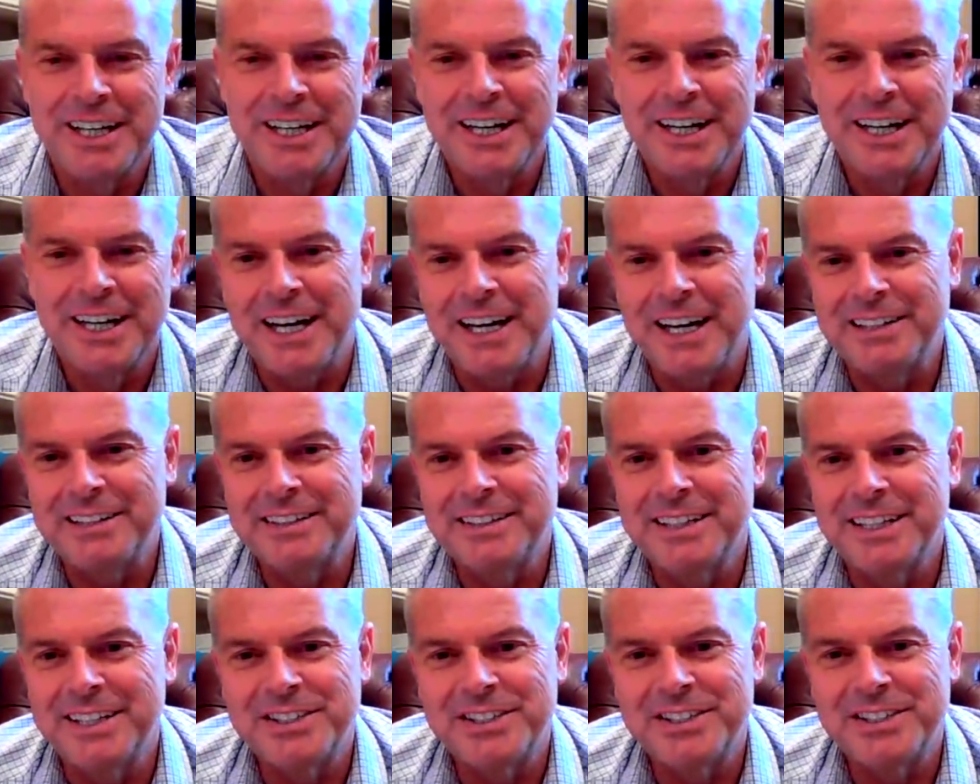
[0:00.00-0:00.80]

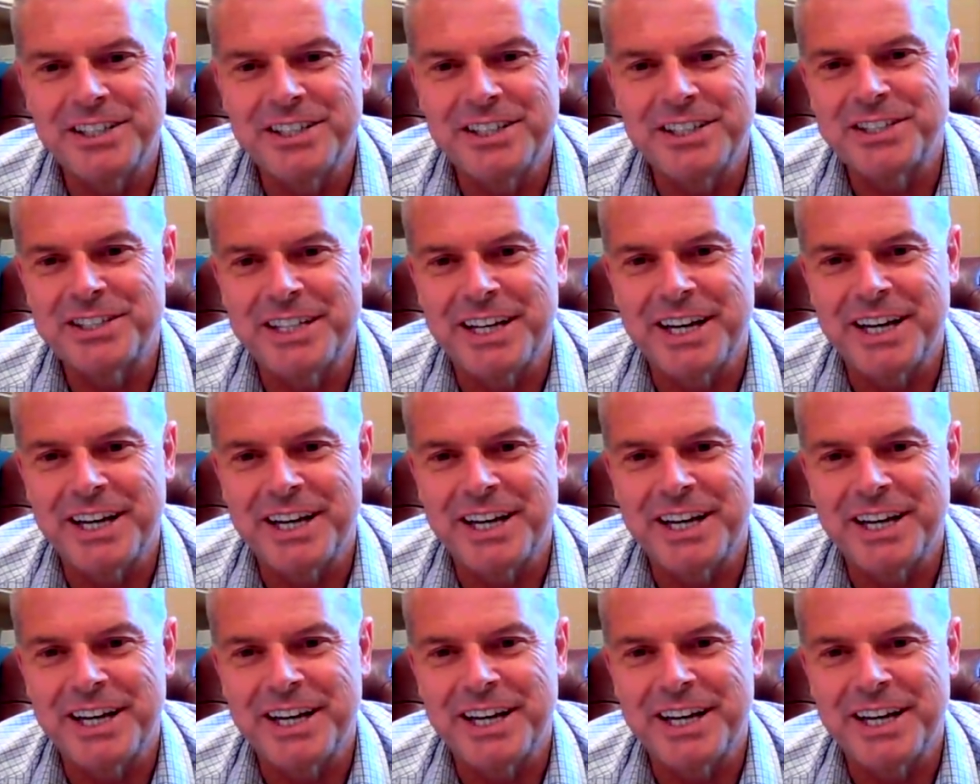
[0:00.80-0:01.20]
and it's just